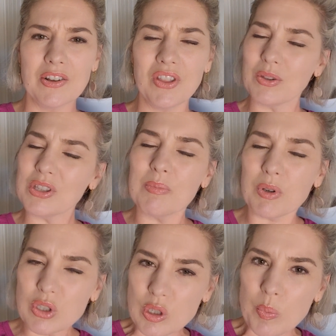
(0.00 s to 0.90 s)
that was the
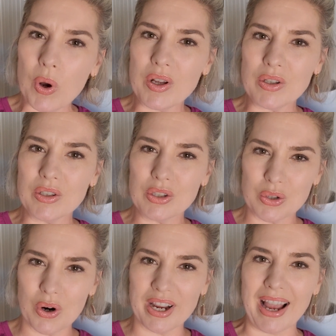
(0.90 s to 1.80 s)
most spoiled
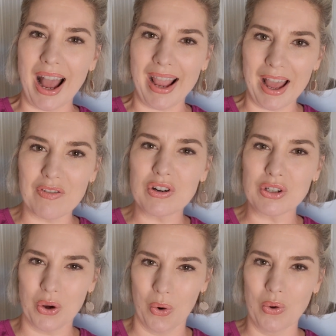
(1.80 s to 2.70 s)
story I ever
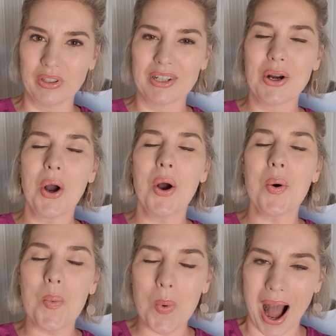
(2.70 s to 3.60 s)
told.
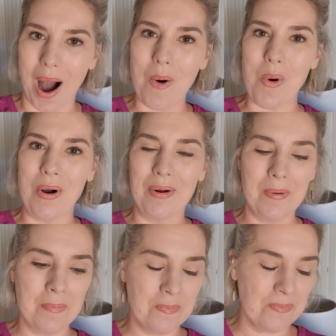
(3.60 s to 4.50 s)
Wow.
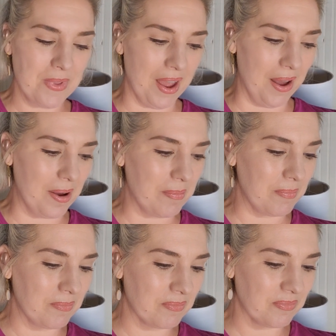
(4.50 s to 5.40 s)

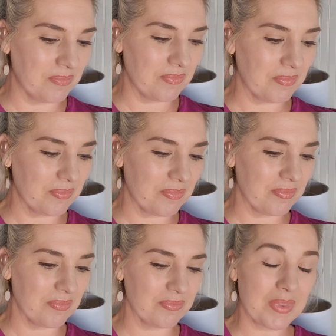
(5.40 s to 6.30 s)
Um,
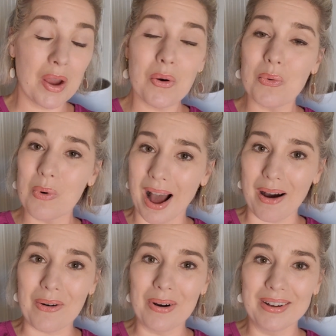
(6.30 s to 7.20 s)

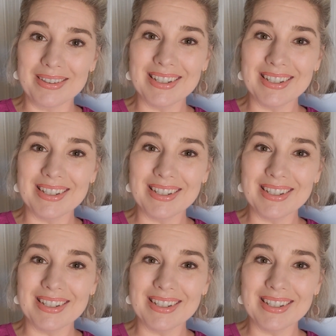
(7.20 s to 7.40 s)
wow.